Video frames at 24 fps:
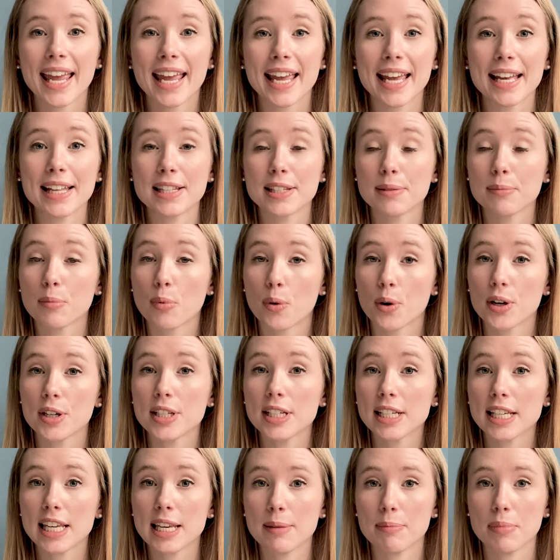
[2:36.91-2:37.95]
It's important to
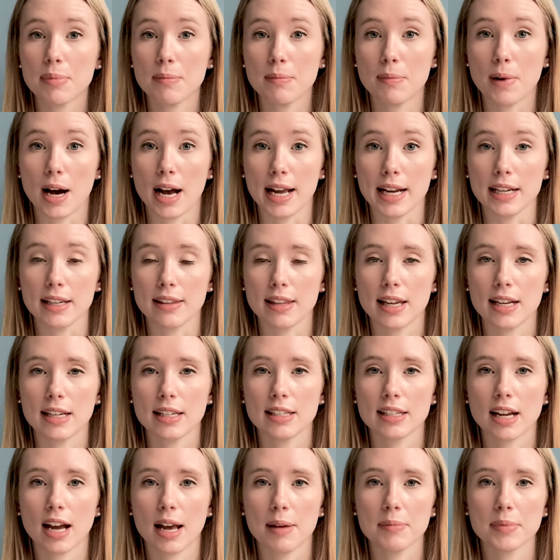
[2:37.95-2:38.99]
keep in mind that in
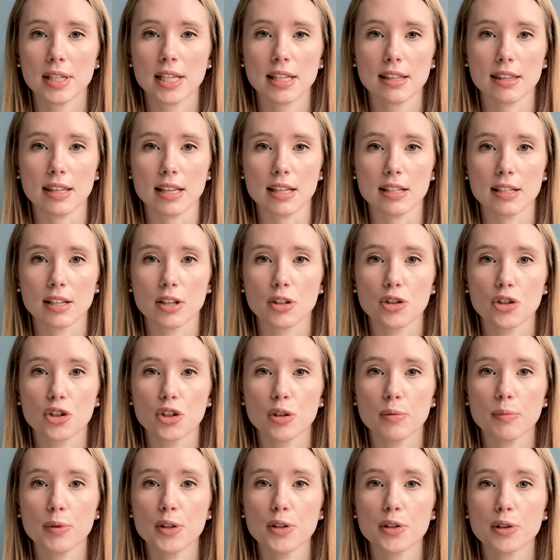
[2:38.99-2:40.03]
times like these,
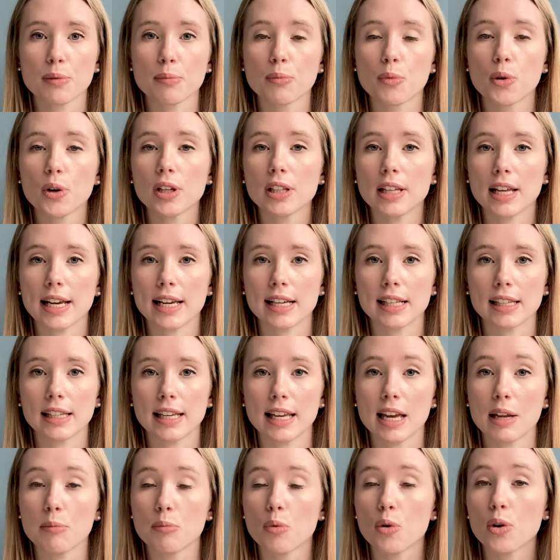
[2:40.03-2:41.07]
consumers are more likely
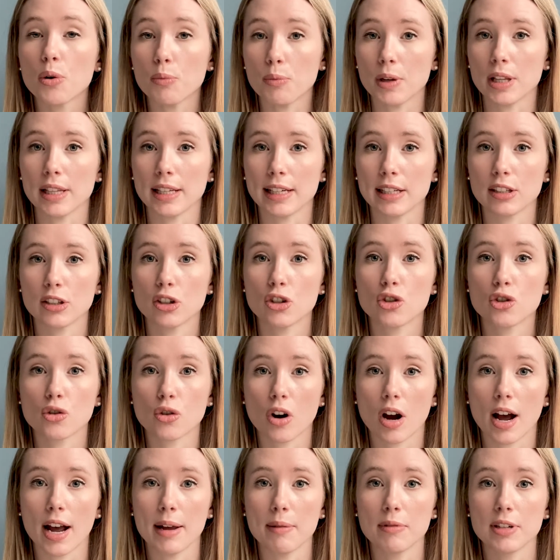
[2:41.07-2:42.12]
and more willing to
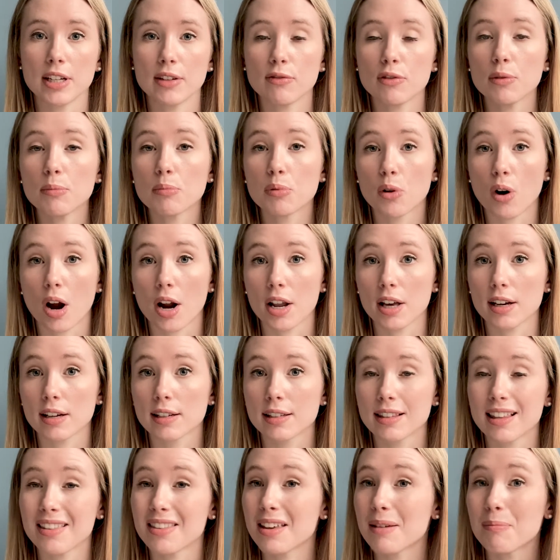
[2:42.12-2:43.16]
try different products
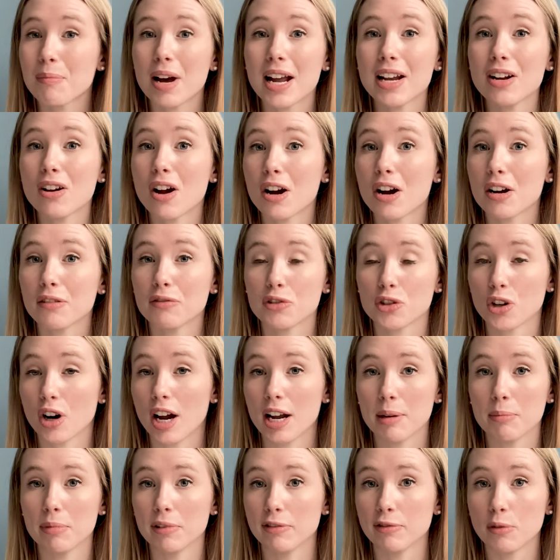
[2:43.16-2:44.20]
that they might not have tried
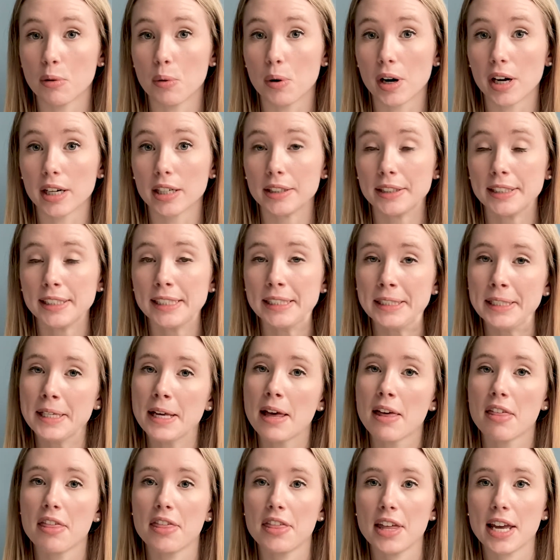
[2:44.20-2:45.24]
before.
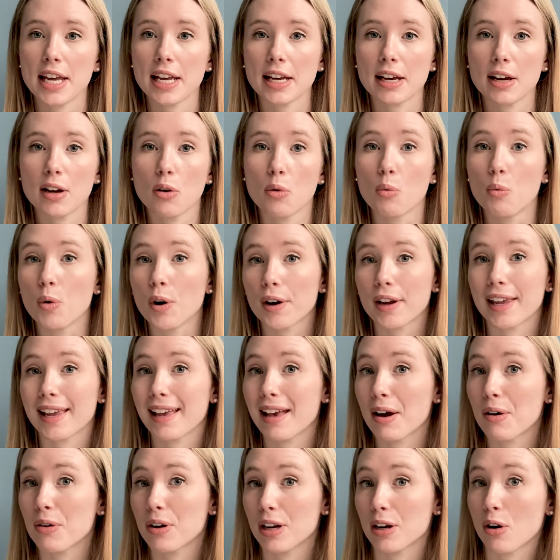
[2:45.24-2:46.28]
Think working
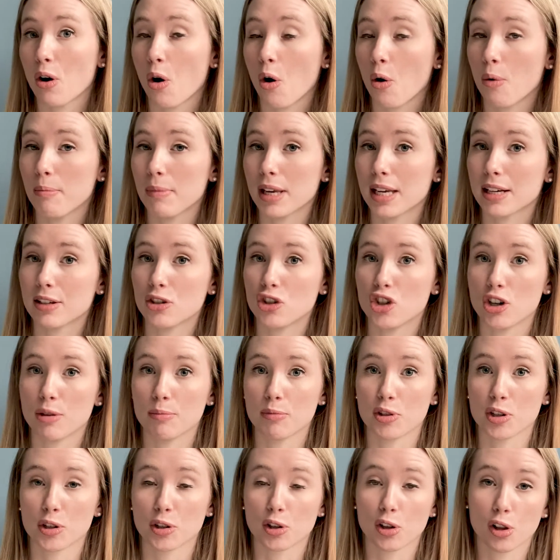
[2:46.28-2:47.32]
out at home because gyms
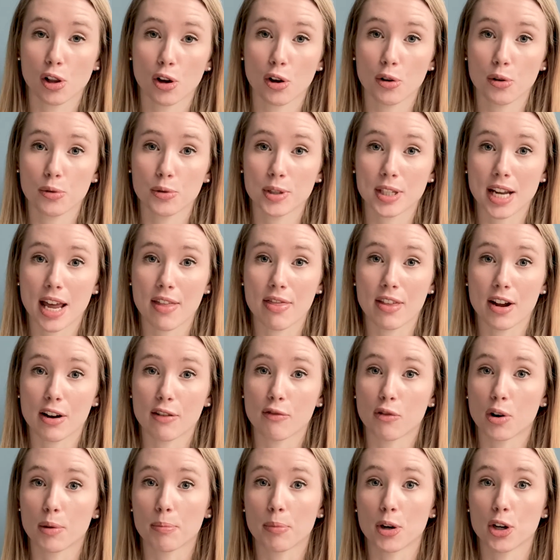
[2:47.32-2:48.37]
are closed and
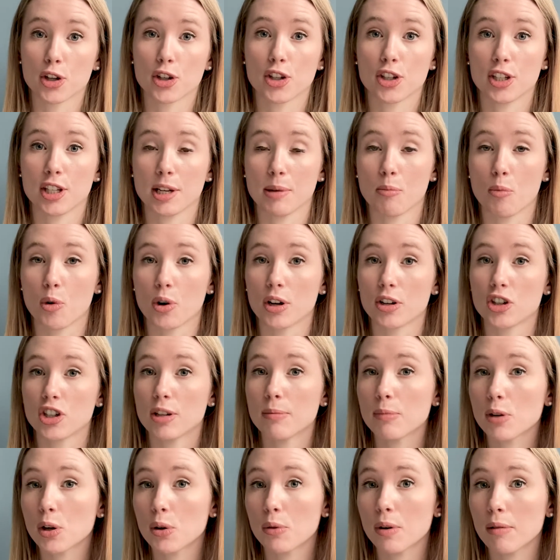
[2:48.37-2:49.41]
therefore purchasing more gym
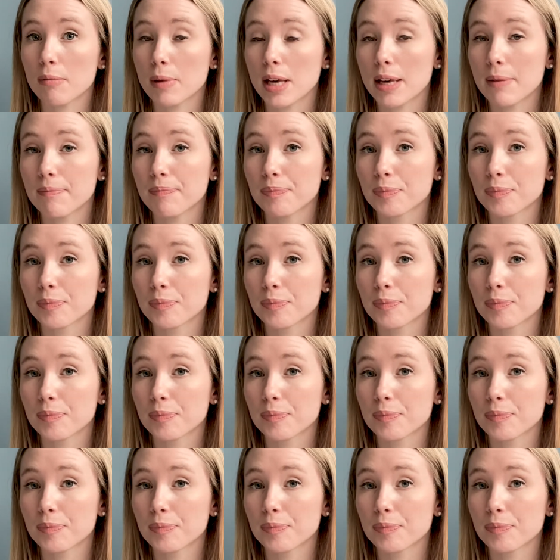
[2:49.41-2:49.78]
equipment,